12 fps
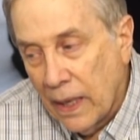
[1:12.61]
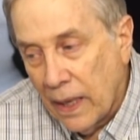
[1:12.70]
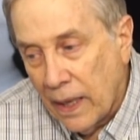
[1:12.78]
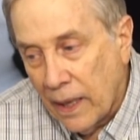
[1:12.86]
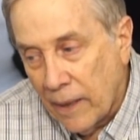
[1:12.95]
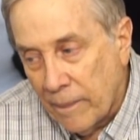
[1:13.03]

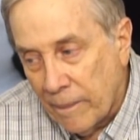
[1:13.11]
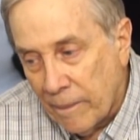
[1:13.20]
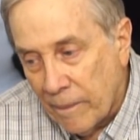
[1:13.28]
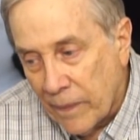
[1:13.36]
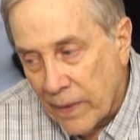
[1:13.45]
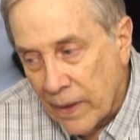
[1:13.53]
Um,
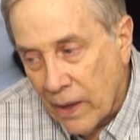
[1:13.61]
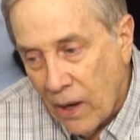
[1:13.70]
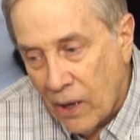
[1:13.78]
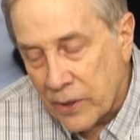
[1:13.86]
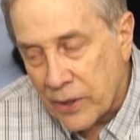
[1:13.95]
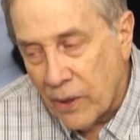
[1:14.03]

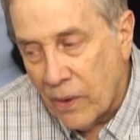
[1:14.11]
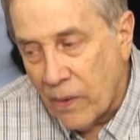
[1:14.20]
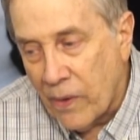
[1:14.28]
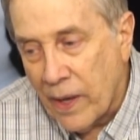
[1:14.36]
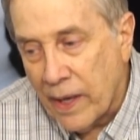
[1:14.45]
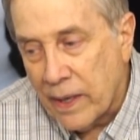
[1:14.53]
also,
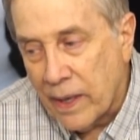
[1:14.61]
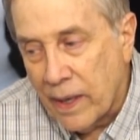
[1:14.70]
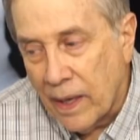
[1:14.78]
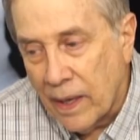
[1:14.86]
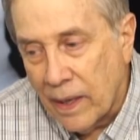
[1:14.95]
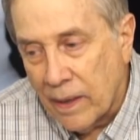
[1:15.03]
that
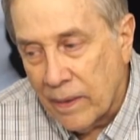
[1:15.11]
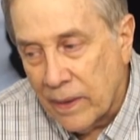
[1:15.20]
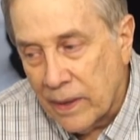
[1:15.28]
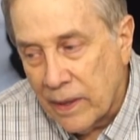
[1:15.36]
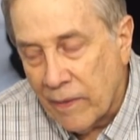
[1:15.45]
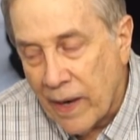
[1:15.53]
uh,
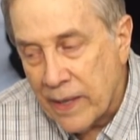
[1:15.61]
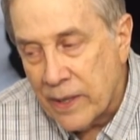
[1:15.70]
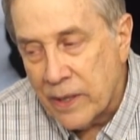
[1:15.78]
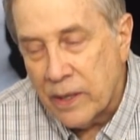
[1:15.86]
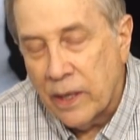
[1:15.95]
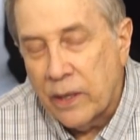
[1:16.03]

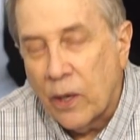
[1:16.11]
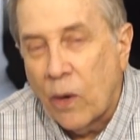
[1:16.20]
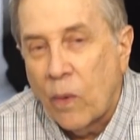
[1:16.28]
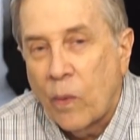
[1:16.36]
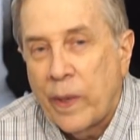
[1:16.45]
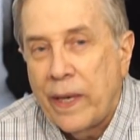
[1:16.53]
devices that
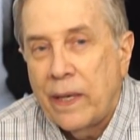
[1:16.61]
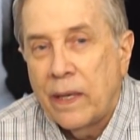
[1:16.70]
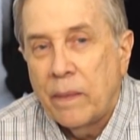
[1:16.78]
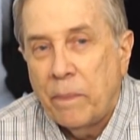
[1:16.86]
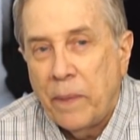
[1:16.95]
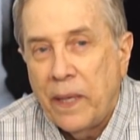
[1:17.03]
don't read
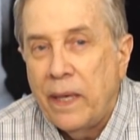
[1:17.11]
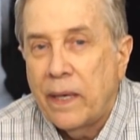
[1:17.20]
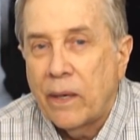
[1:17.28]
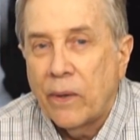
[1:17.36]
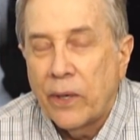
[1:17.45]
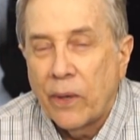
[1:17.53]

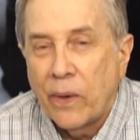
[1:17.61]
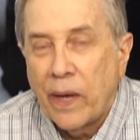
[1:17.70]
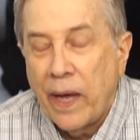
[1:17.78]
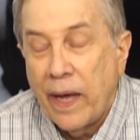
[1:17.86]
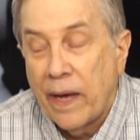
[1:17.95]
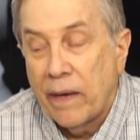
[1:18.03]
peak or don't
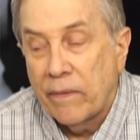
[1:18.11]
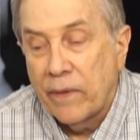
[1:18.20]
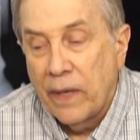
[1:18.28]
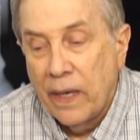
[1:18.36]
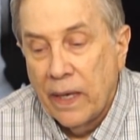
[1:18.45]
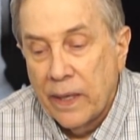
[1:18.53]
have
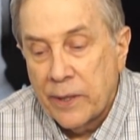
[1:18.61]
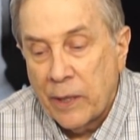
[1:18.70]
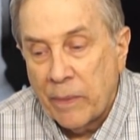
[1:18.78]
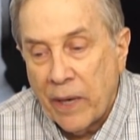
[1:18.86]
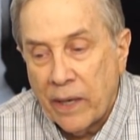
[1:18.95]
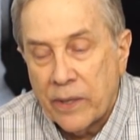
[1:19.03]

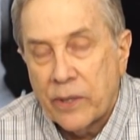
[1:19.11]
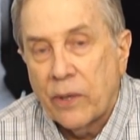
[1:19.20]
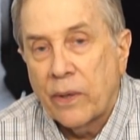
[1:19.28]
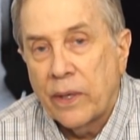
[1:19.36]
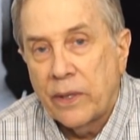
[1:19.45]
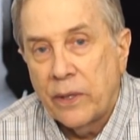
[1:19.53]
some kind of
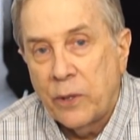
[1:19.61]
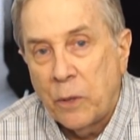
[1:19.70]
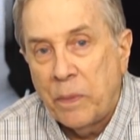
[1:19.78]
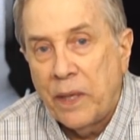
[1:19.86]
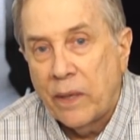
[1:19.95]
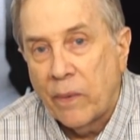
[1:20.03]
circuit to do
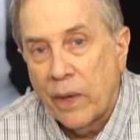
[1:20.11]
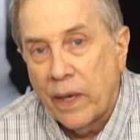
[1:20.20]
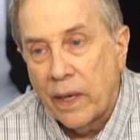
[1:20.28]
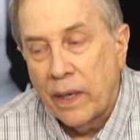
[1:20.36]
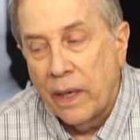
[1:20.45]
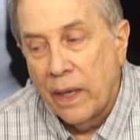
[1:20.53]
peak
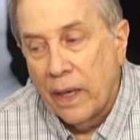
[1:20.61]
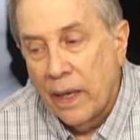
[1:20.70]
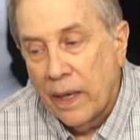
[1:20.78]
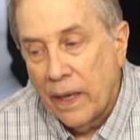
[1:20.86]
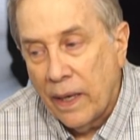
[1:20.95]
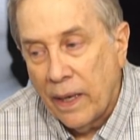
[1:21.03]
reading
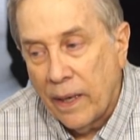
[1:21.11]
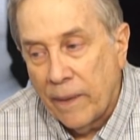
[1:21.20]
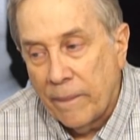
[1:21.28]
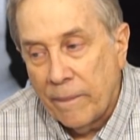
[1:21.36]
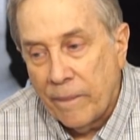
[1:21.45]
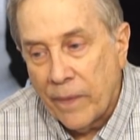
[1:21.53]

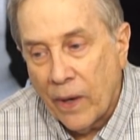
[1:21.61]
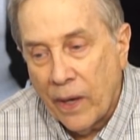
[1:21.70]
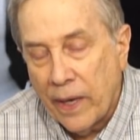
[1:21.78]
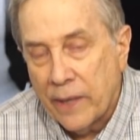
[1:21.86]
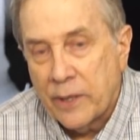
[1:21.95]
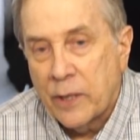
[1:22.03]
um,
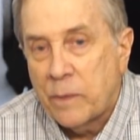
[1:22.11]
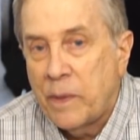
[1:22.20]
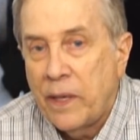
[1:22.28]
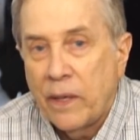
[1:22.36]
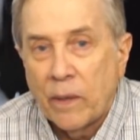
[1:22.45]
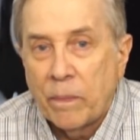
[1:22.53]
on
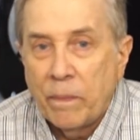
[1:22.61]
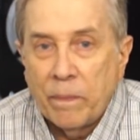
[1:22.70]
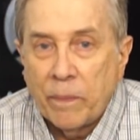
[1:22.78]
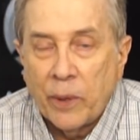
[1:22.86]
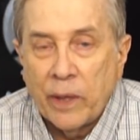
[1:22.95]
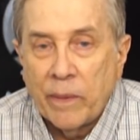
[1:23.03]
SSB are
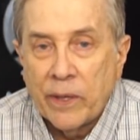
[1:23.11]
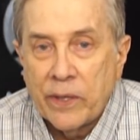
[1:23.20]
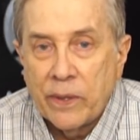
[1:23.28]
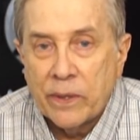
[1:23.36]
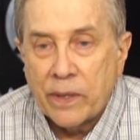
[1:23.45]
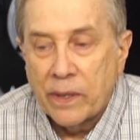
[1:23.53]
pretty
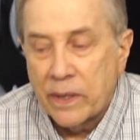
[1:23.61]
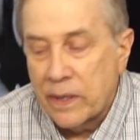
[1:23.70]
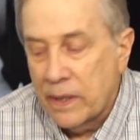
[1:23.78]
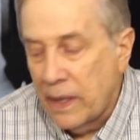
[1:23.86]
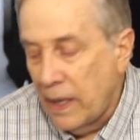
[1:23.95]
much useless.